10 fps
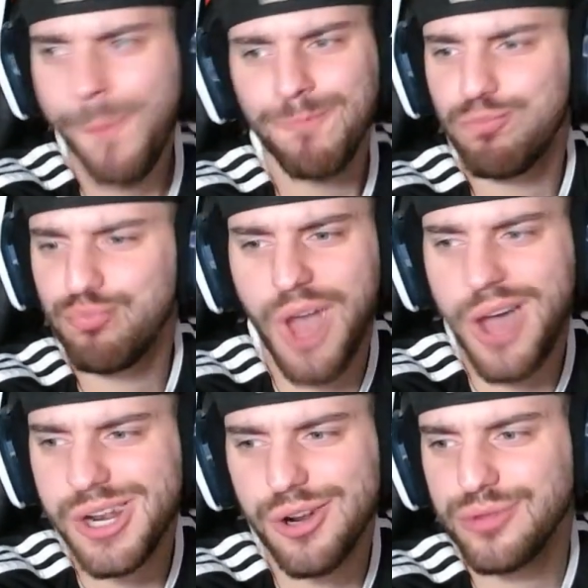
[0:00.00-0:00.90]
Not
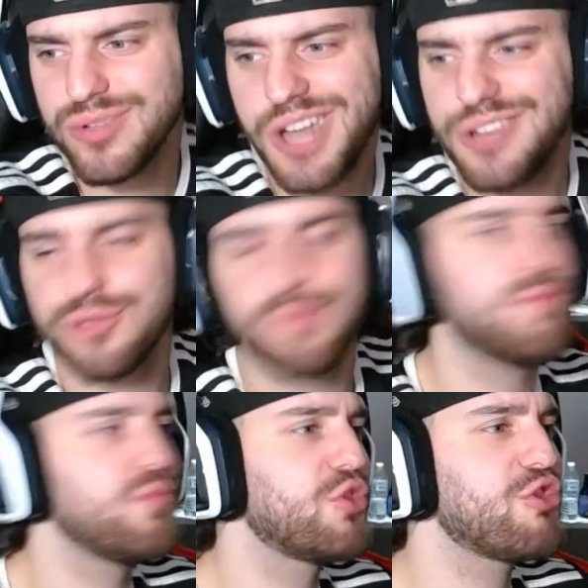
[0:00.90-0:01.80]
at all. That is
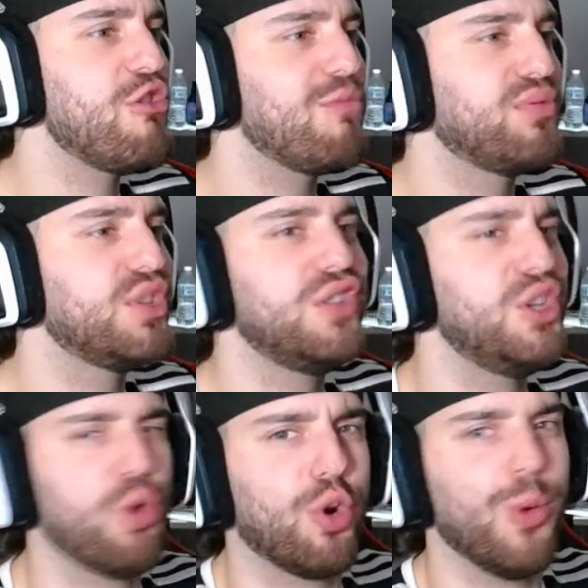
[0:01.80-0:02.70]
completely
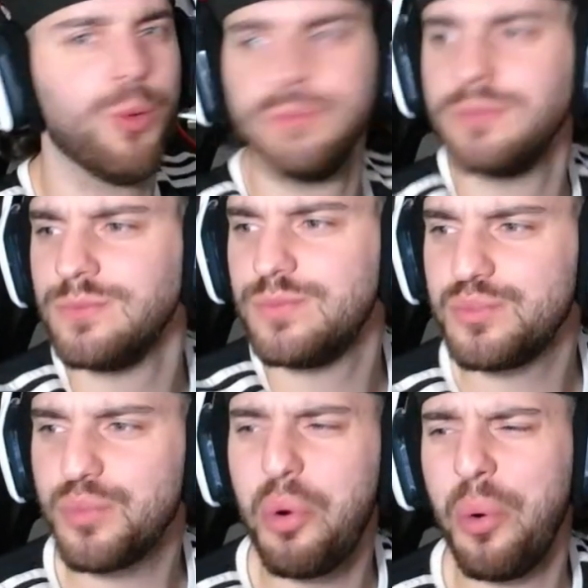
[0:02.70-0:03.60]
normal.
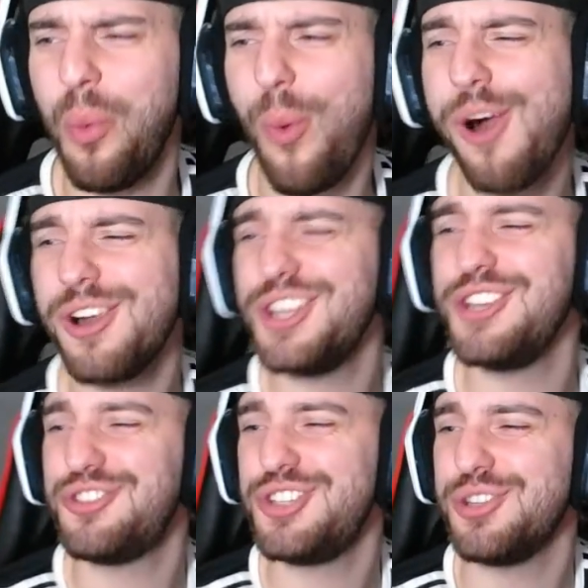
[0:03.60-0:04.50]
What is
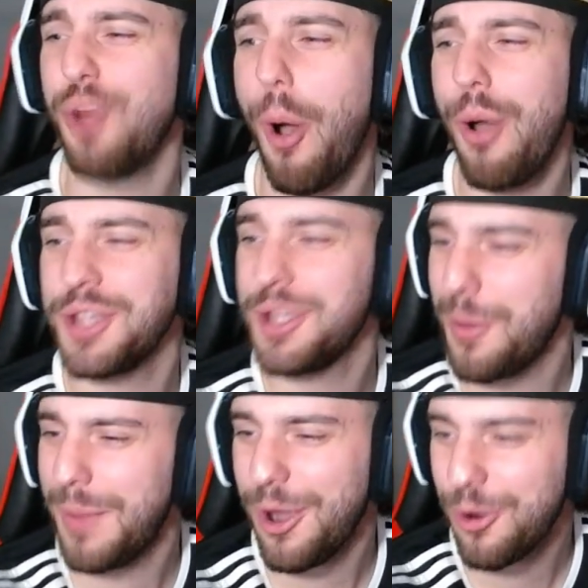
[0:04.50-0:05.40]
she talking
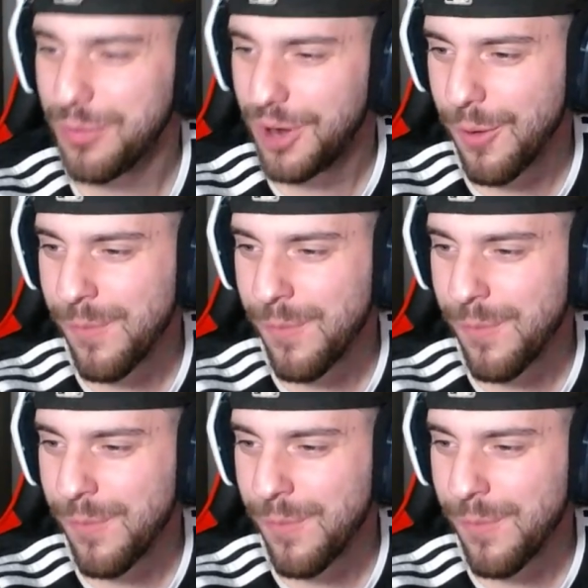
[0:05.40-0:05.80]
about, bro?